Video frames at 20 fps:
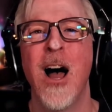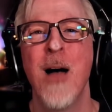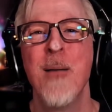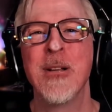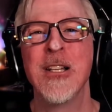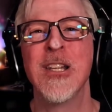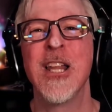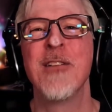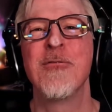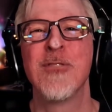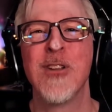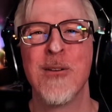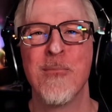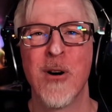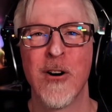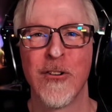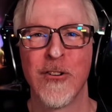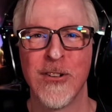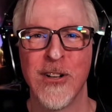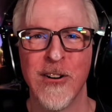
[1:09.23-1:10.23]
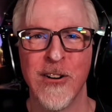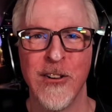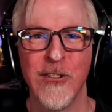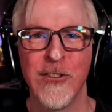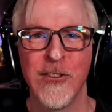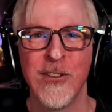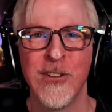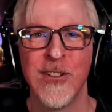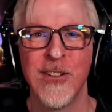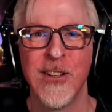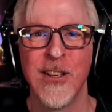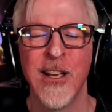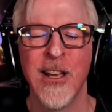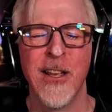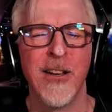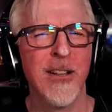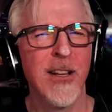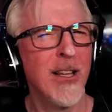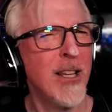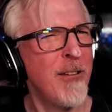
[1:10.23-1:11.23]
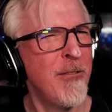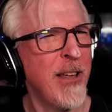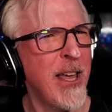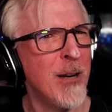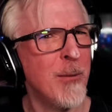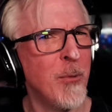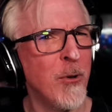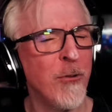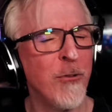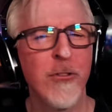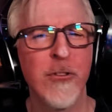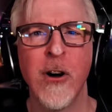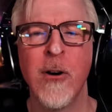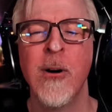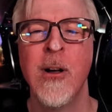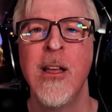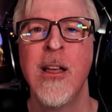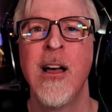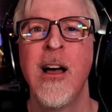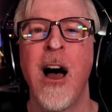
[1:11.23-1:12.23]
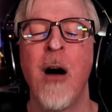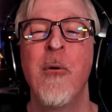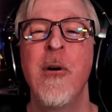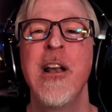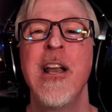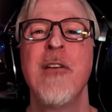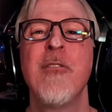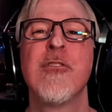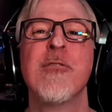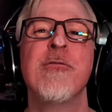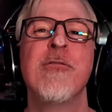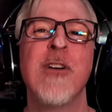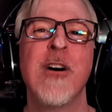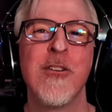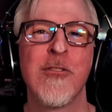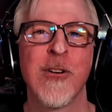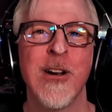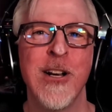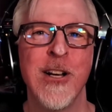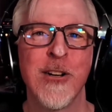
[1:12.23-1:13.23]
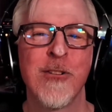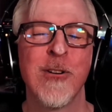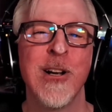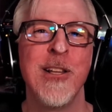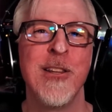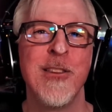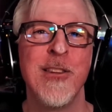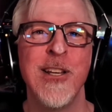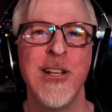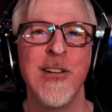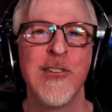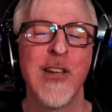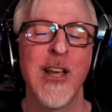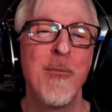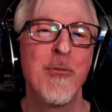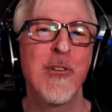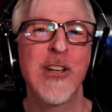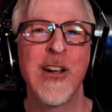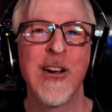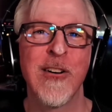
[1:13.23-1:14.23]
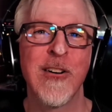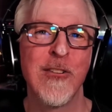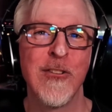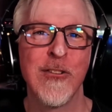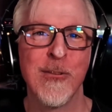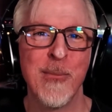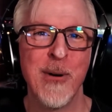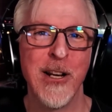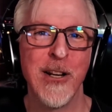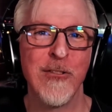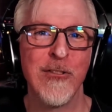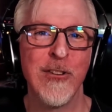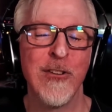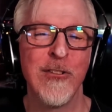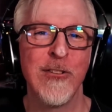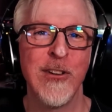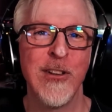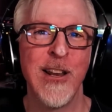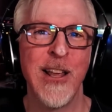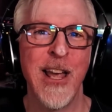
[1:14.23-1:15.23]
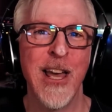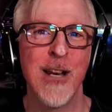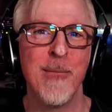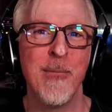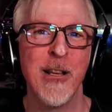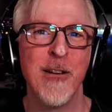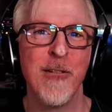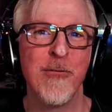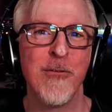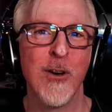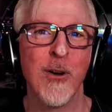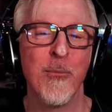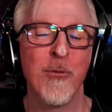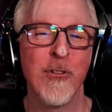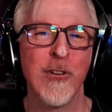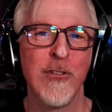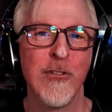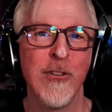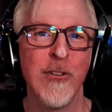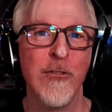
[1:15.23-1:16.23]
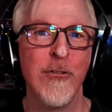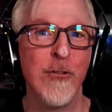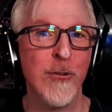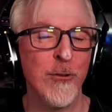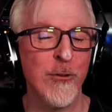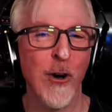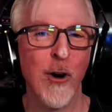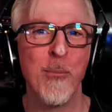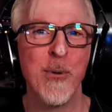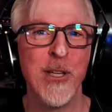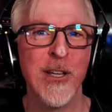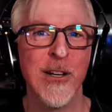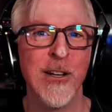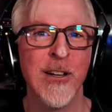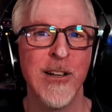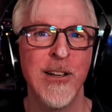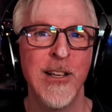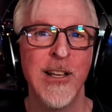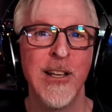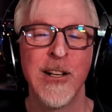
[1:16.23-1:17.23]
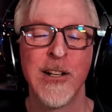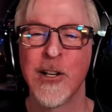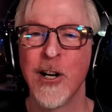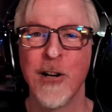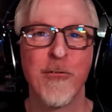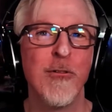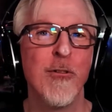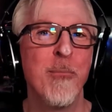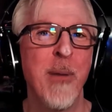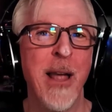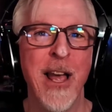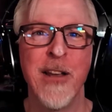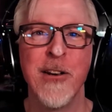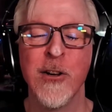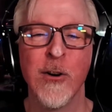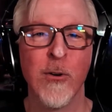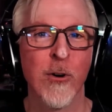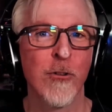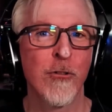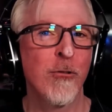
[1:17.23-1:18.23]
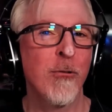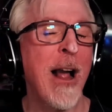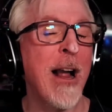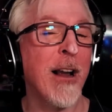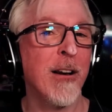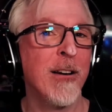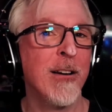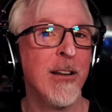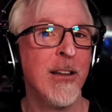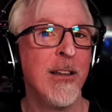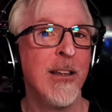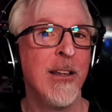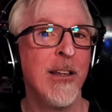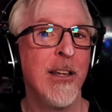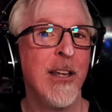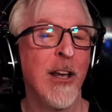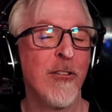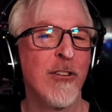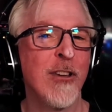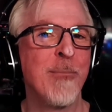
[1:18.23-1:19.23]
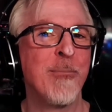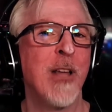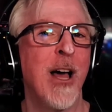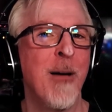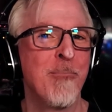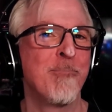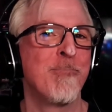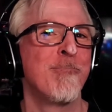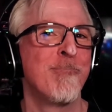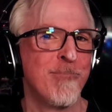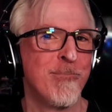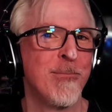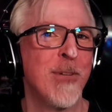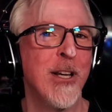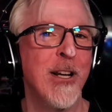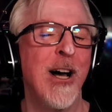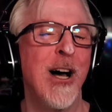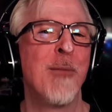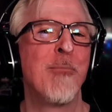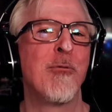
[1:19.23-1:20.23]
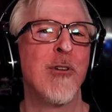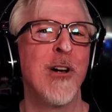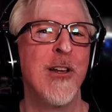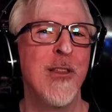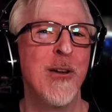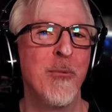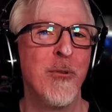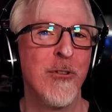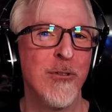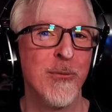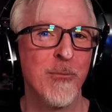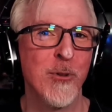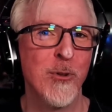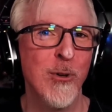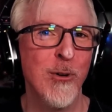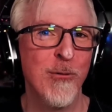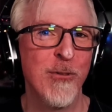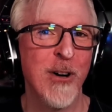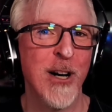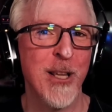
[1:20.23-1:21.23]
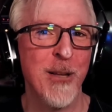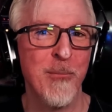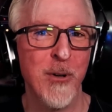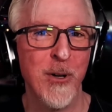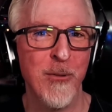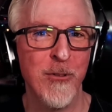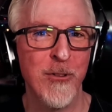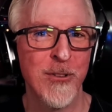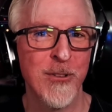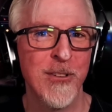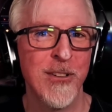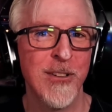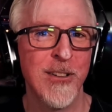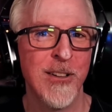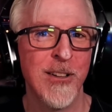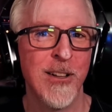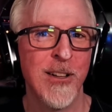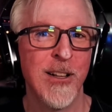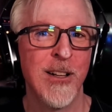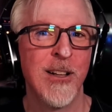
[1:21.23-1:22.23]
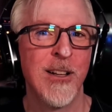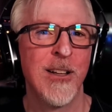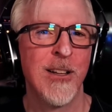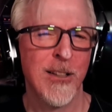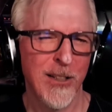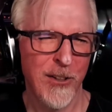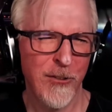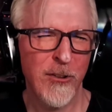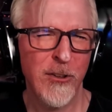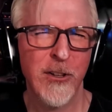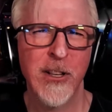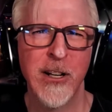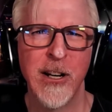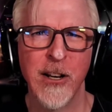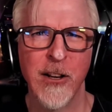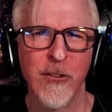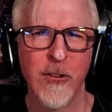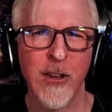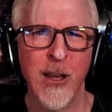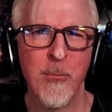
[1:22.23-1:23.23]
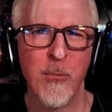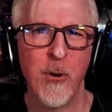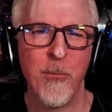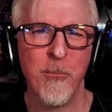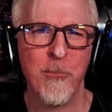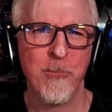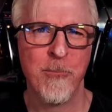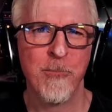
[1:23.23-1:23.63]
I'm a lifelong martial artist, and I love animals, so I wanted to have some fun trying to create the types of characters that might exist in animated films such as Zootopia, Kung Fu Panda, or Shrek, except I'm going to upgrade them with some cool fighting moves. Let's look at an example.